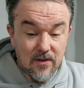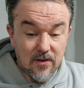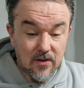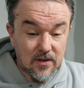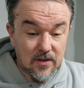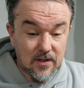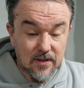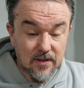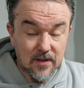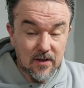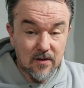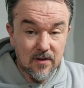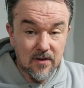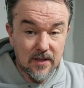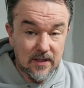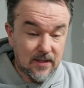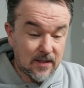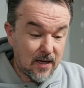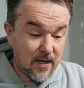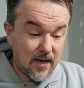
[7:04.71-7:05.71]
You're just
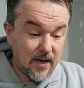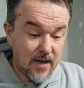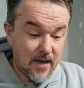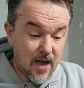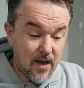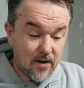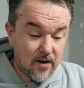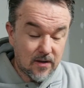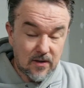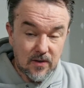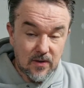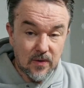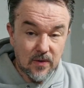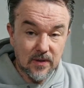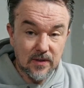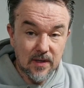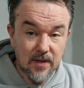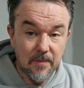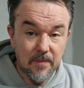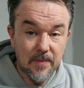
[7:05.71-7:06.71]
literally sitting down and
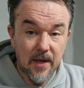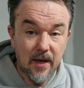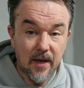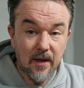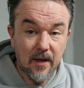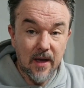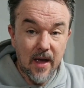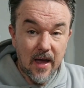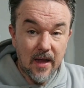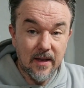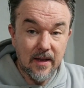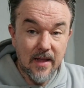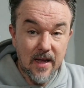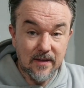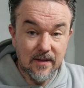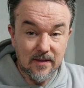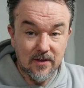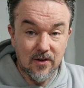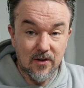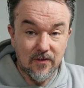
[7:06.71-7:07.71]
doing something, and
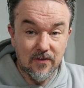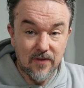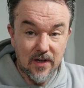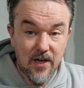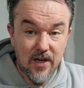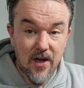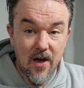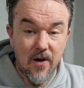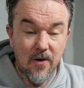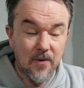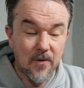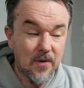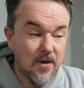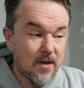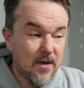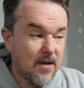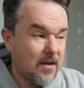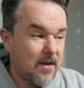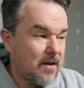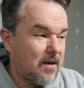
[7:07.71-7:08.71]
that's your video.
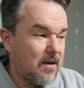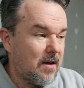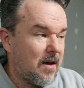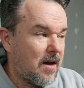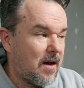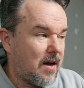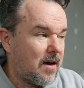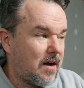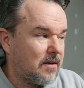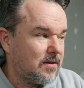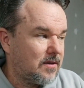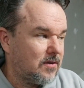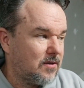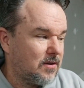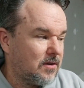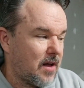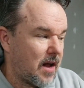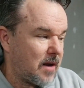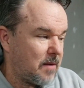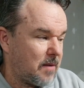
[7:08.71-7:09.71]
So there's
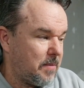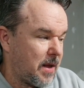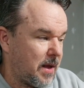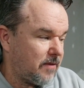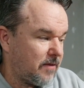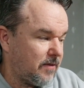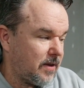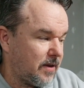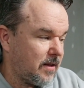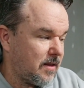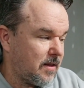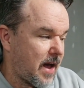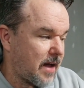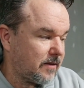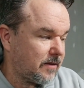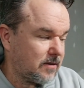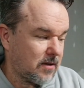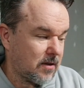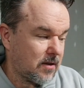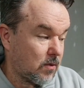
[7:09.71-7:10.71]
a lot of benefit in
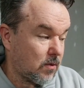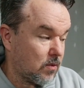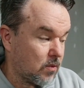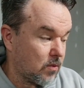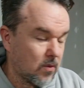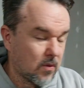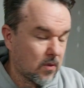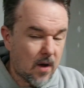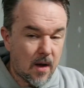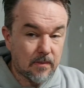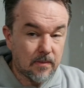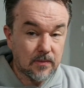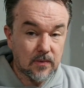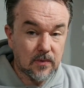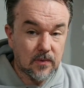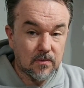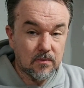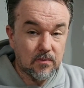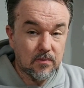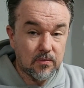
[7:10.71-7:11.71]
that. So I'm
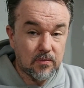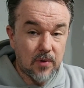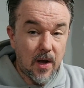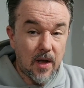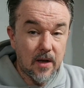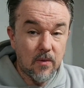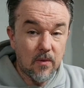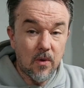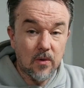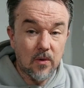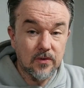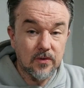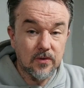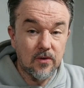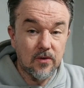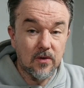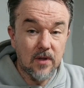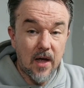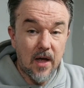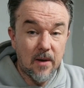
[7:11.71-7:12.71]
probably won't
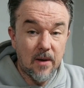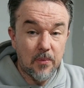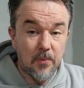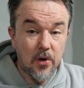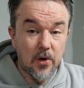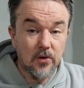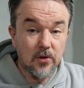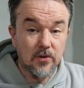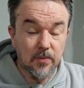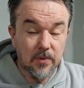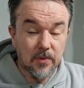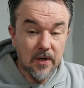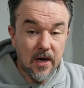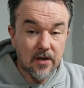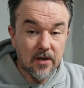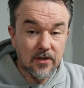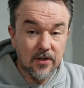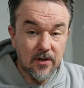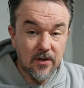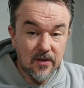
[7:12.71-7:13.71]
do a lot of
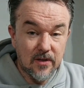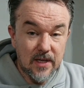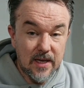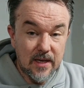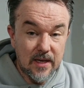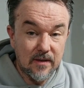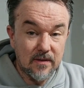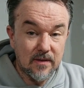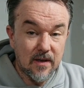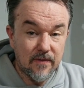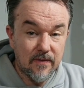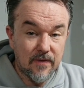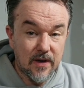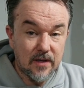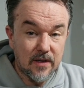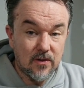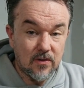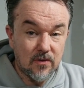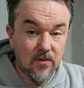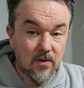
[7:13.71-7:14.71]
post-production on these if I
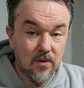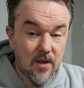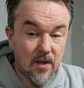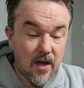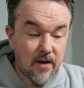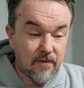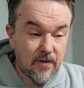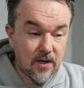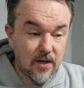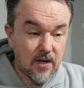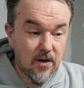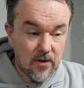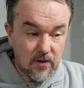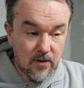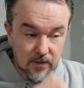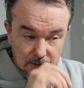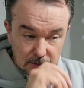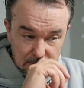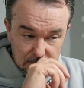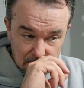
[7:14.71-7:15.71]
do a lot of
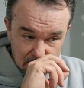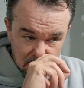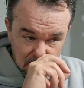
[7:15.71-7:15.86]
videos.